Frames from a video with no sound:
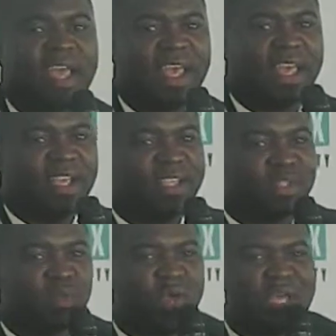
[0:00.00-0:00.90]

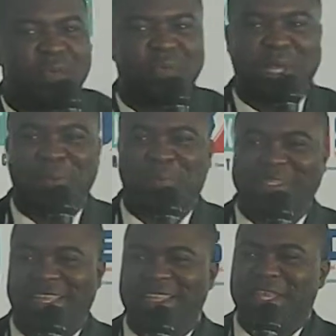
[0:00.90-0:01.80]
is when you then
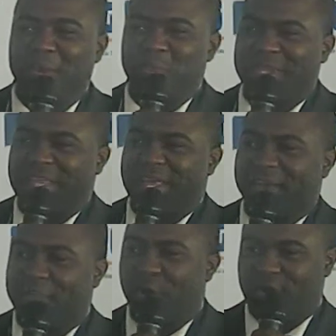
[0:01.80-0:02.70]
present them with a
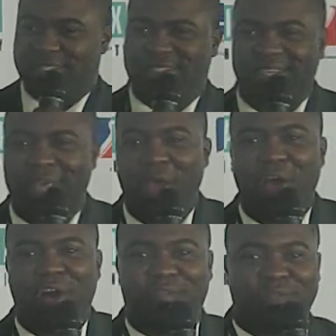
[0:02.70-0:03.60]
report
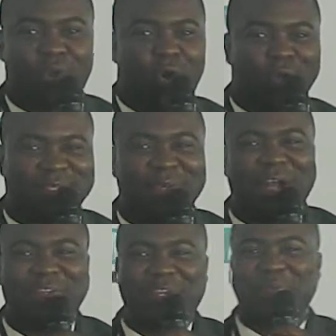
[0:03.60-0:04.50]
of the calls, they'll
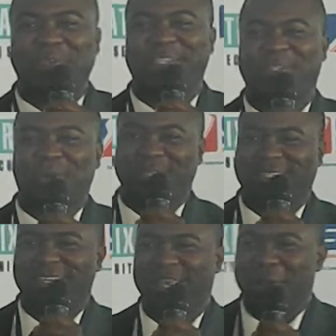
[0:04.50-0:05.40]
actually be shocked.
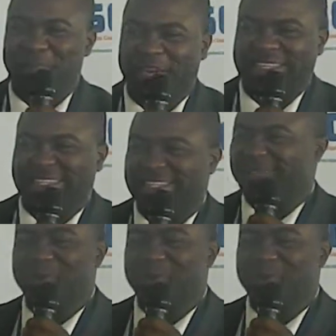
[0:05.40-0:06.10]
But it is